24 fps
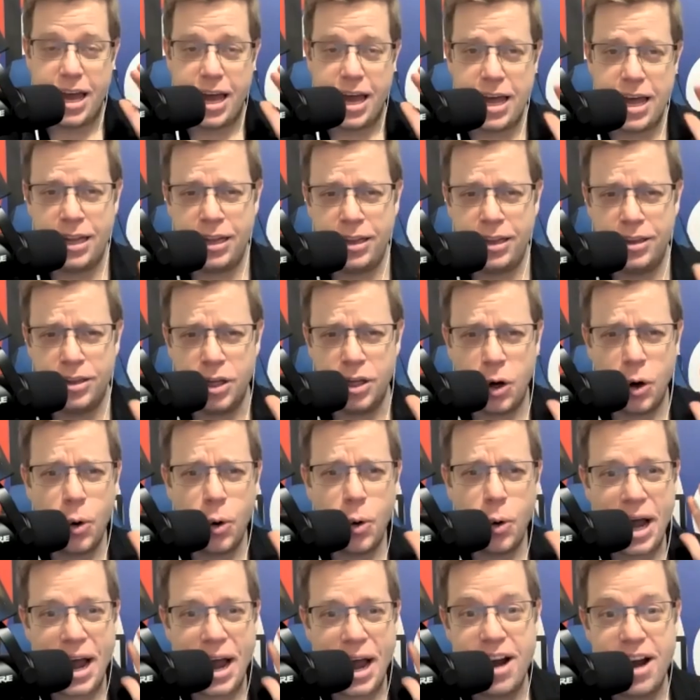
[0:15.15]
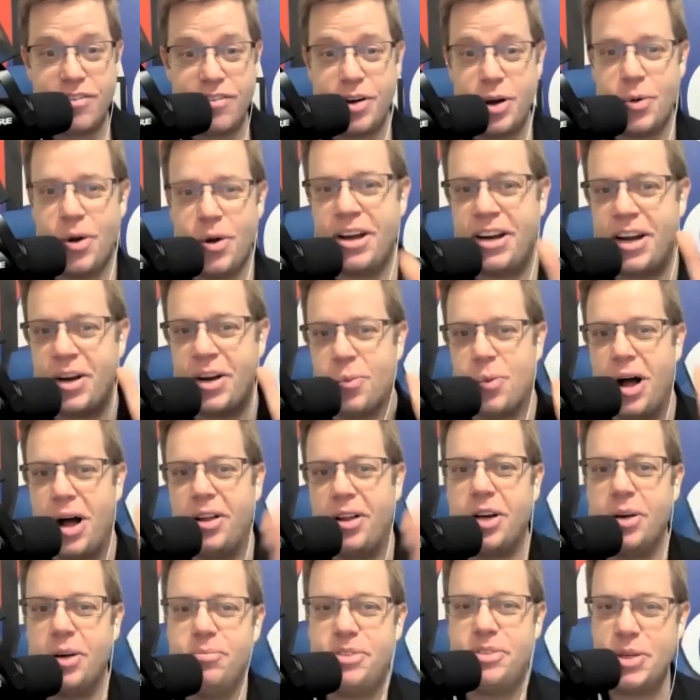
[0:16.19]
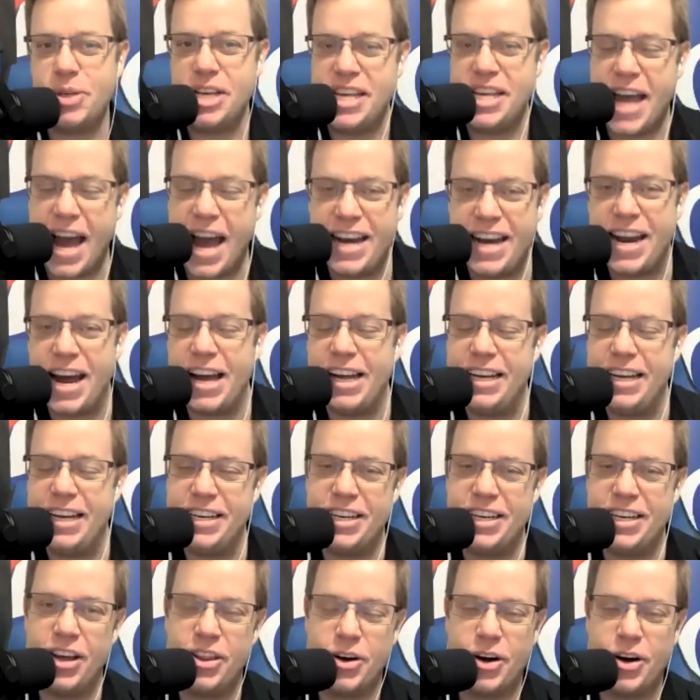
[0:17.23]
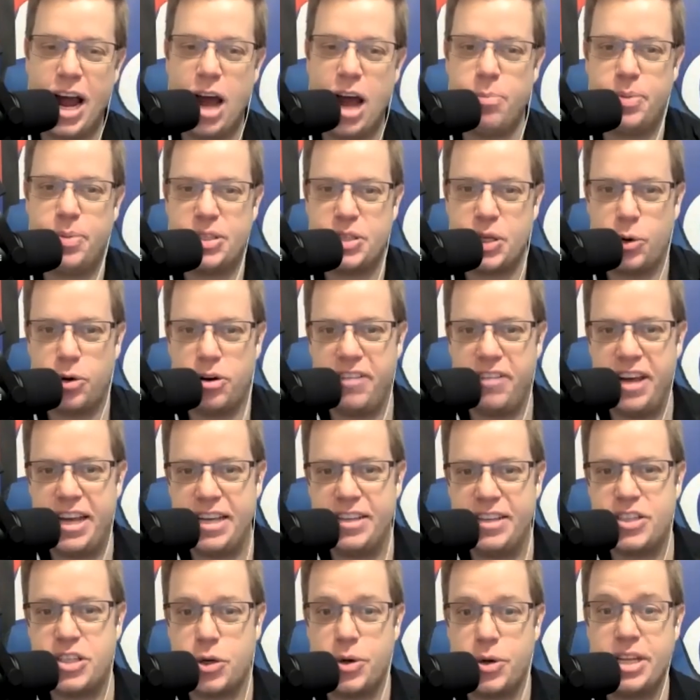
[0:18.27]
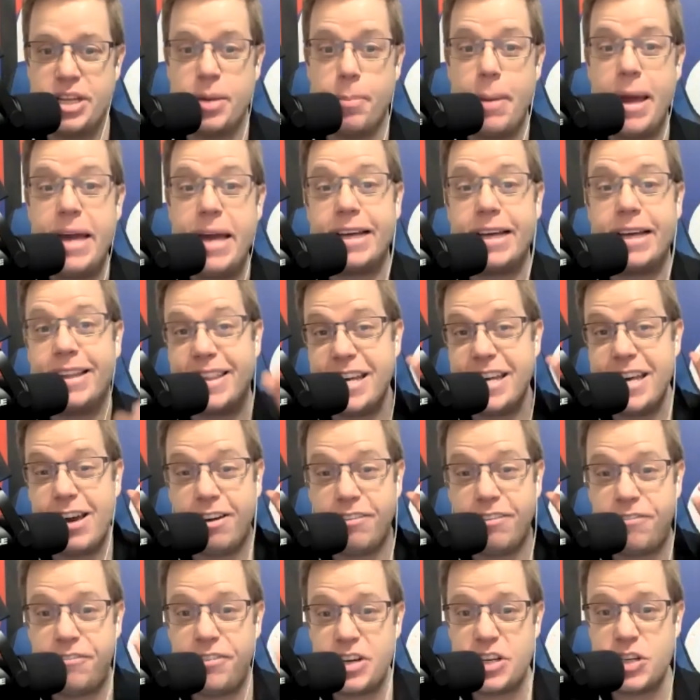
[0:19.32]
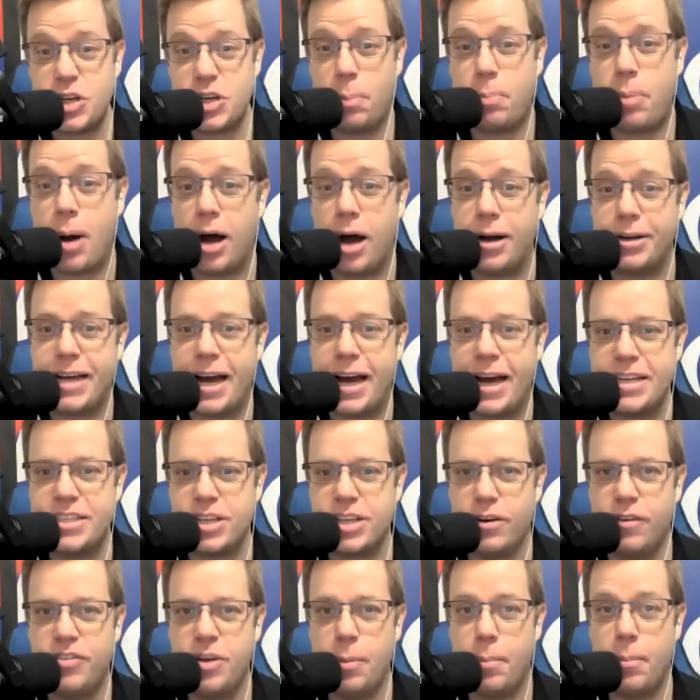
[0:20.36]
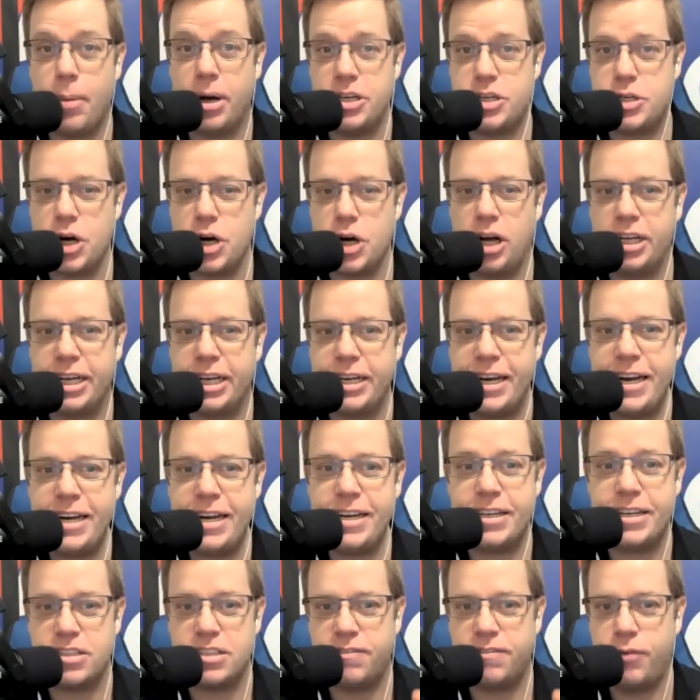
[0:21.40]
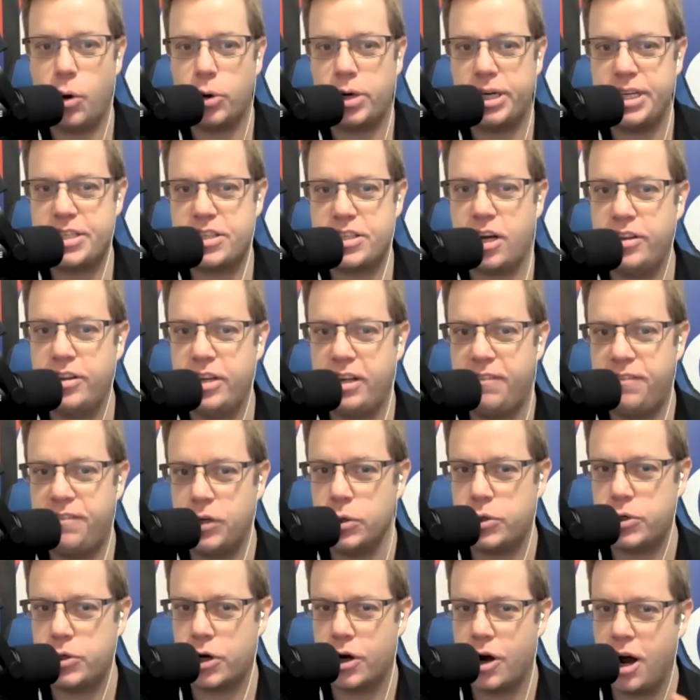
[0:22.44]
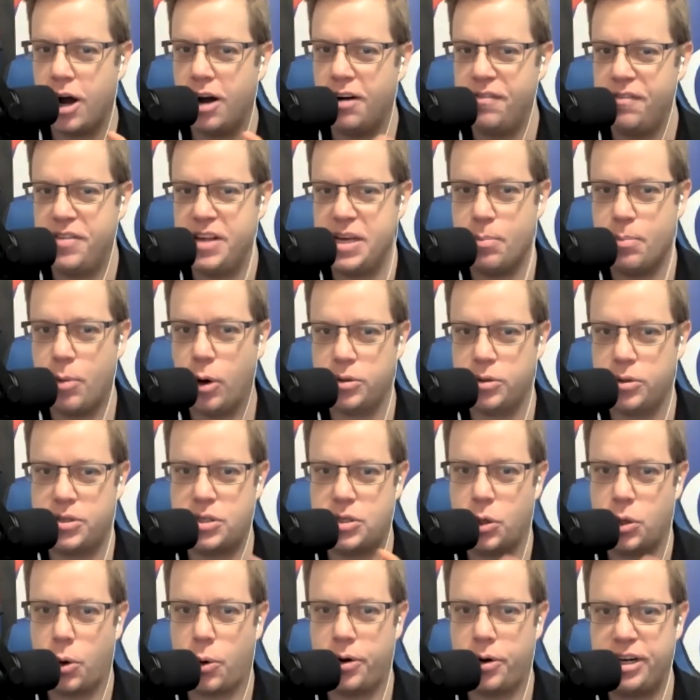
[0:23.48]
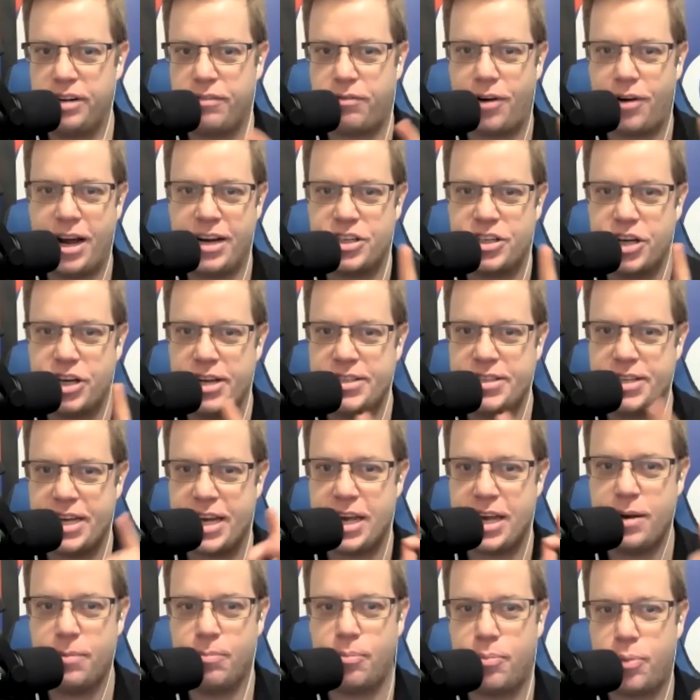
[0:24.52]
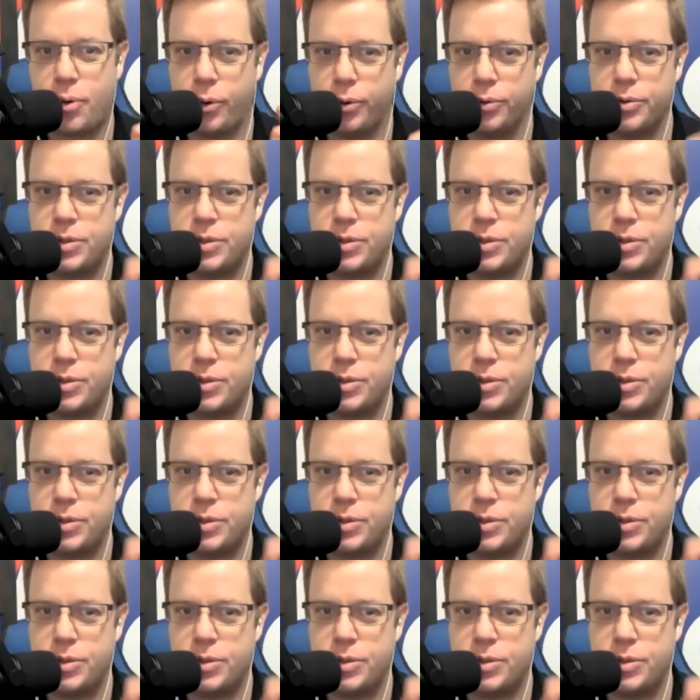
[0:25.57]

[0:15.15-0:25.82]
Hello everyone and welcome to yet another episode of History in the Making, the official podcast of the Montreal Canadiens focused on the future of the most storied franchise in pro